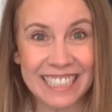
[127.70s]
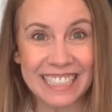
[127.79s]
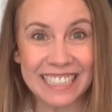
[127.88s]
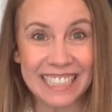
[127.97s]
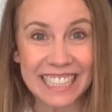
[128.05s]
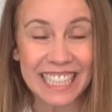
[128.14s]

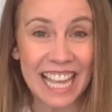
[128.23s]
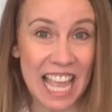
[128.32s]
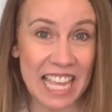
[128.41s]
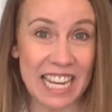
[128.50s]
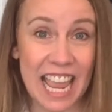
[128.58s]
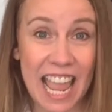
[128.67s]

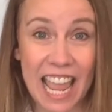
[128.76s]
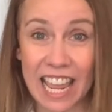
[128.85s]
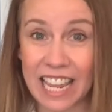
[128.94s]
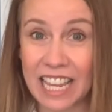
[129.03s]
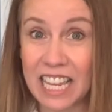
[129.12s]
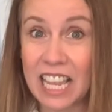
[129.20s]
DNA
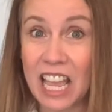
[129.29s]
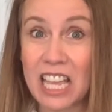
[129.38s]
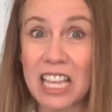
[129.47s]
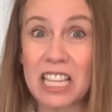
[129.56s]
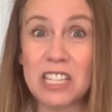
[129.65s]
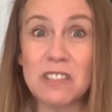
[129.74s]

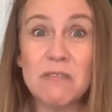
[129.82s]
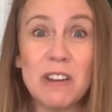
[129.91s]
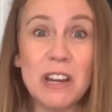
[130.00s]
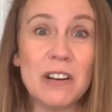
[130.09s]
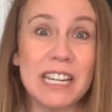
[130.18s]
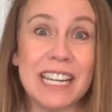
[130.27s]
is
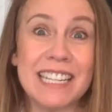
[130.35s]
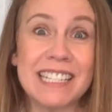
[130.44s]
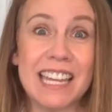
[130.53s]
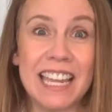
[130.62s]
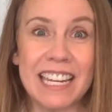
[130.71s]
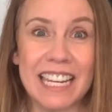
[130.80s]
very
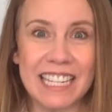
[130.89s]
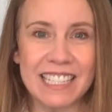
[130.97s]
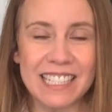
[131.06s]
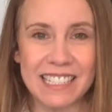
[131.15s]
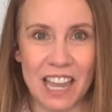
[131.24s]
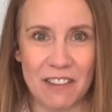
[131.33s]
exciting
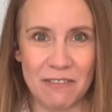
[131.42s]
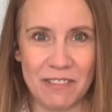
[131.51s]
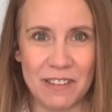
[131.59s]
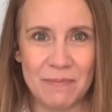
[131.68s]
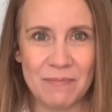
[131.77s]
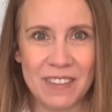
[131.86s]
stuff.
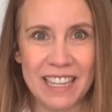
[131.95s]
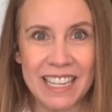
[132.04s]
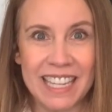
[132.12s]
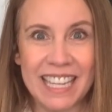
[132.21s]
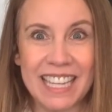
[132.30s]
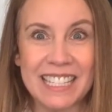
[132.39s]

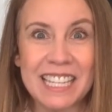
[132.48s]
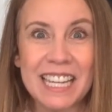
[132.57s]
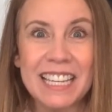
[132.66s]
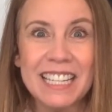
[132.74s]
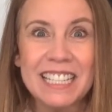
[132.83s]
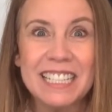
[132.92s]
It's
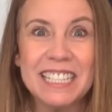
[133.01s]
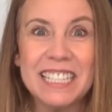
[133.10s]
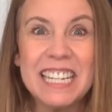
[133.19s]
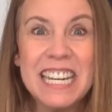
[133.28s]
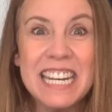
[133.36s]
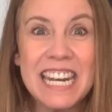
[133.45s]

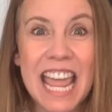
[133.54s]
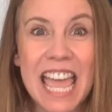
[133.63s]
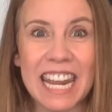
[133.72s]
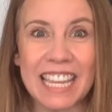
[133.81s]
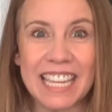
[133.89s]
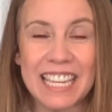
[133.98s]

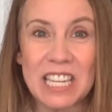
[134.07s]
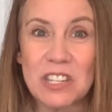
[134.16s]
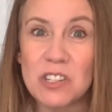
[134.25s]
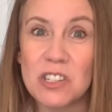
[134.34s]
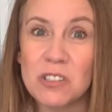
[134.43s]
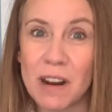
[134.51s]
genetic
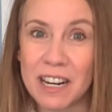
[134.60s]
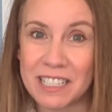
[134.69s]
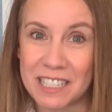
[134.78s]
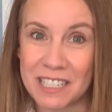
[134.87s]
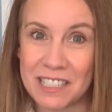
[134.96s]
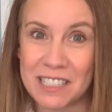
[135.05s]

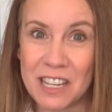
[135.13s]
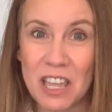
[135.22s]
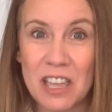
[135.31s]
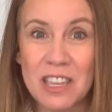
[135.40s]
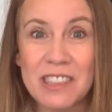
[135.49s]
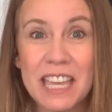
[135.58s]
instructions
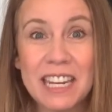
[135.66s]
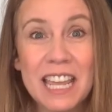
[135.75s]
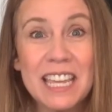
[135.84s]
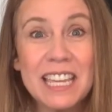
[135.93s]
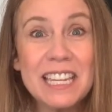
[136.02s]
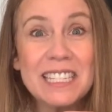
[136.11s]

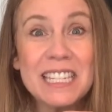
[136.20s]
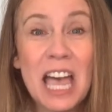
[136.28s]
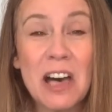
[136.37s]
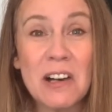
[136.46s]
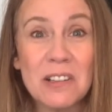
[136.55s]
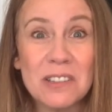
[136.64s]
that
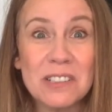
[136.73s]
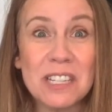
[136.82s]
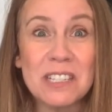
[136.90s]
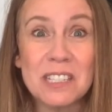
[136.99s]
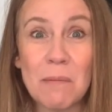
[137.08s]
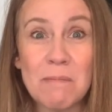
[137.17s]
tells
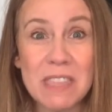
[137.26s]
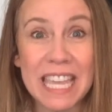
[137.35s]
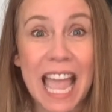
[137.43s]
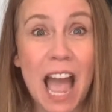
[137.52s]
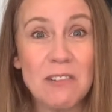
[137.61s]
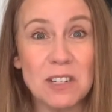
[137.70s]
something
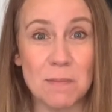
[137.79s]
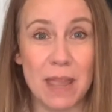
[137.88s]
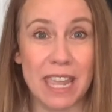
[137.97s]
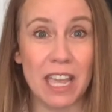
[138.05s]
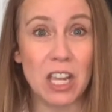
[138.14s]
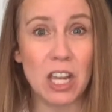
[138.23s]
how to
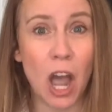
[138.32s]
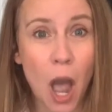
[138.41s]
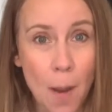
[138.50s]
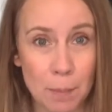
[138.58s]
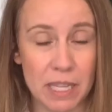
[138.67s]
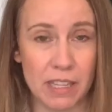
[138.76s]
make a
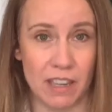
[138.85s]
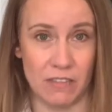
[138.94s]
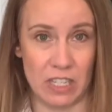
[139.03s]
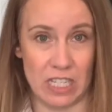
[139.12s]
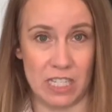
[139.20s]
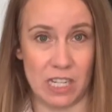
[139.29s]
copy of
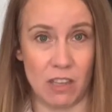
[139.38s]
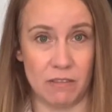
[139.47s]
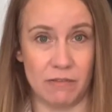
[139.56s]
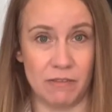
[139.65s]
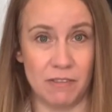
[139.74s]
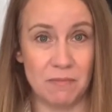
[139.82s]
itself.
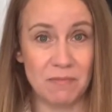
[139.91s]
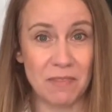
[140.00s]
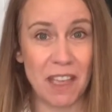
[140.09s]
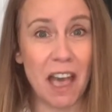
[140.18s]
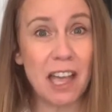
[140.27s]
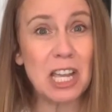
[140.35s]

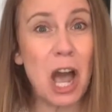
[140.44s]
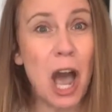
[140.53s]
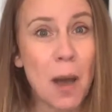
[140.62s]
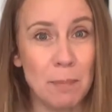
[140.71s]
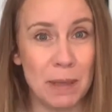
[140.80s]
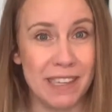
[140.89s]
A
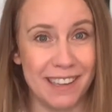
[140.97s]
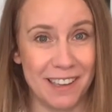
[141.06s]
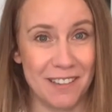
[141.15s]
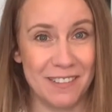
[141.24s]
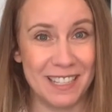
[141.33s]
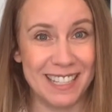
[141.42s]
copy
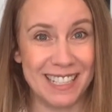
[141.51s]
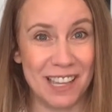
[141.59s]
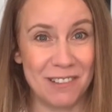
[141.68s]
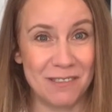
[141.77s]
of itself.